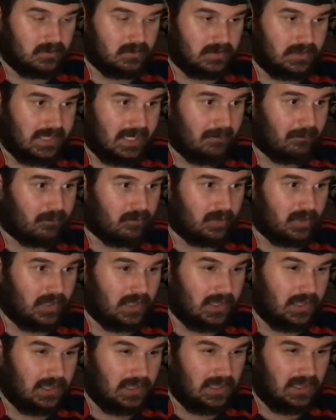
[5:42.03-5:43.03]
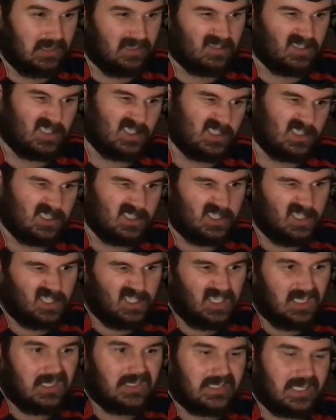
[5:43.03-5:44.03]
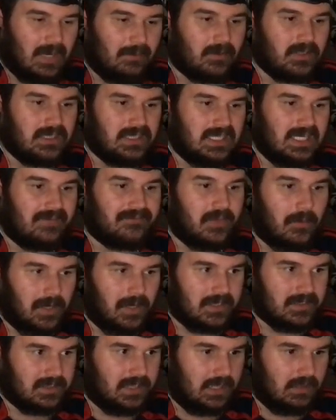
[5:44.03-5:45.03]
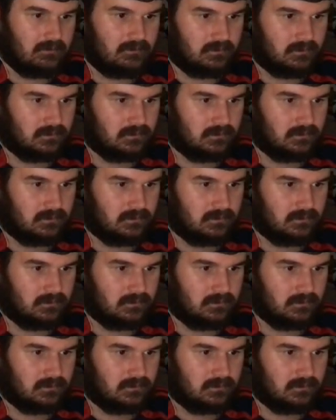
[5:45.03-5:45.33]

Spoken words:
Nabry didn't have the best game.